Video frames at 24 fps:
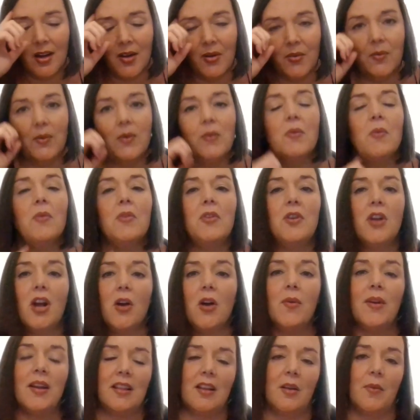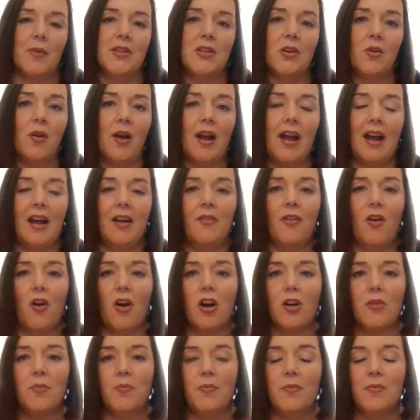you know, knowing that we don't have
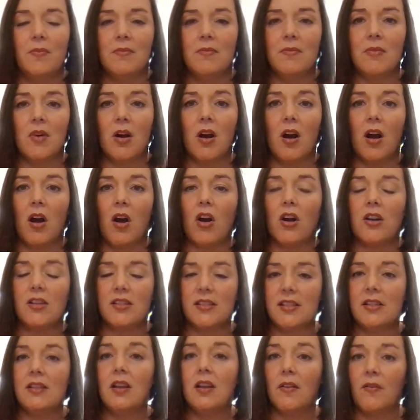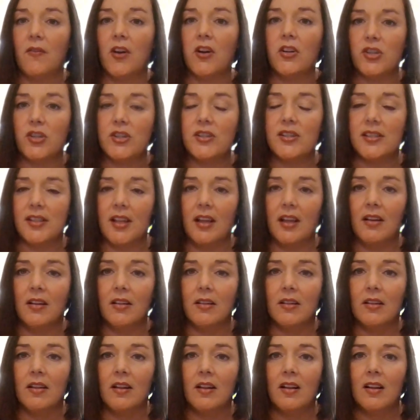hard a hard conversion
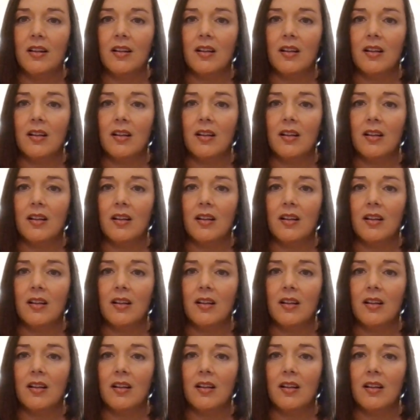sell,